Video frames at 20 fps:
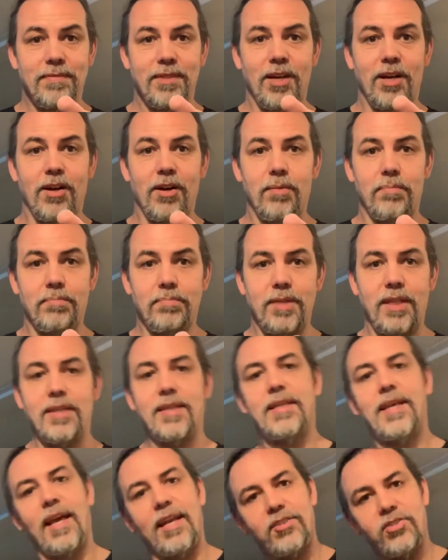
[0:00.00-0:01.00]
In the
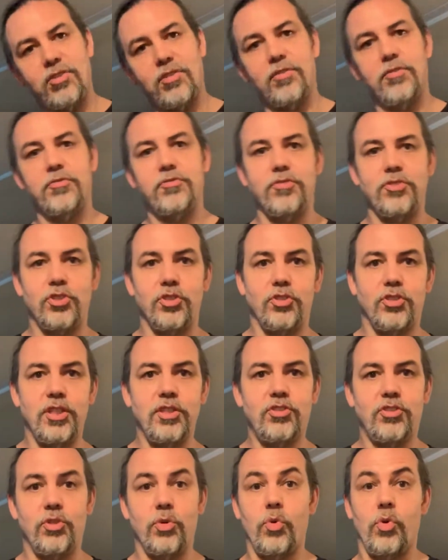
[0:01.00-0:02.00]
case of
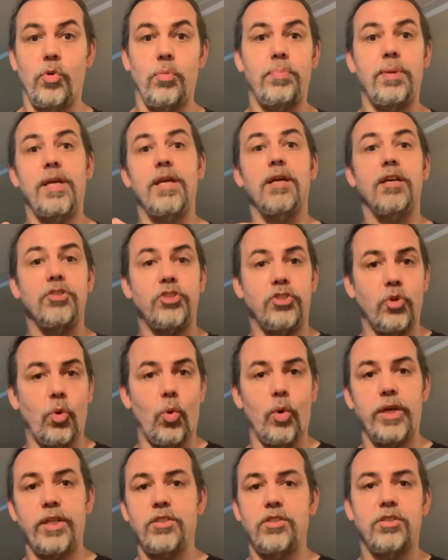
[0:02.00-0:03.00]
jiu-jitsu, it would be a
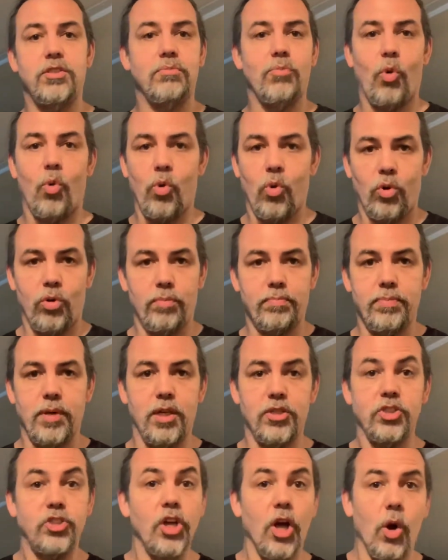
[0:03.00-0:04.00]
joint or a
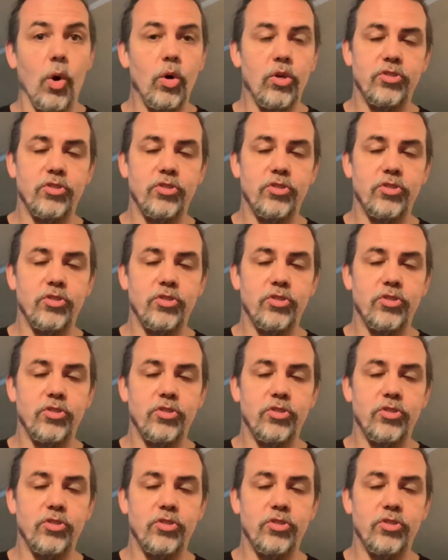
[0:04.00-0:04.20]
choke,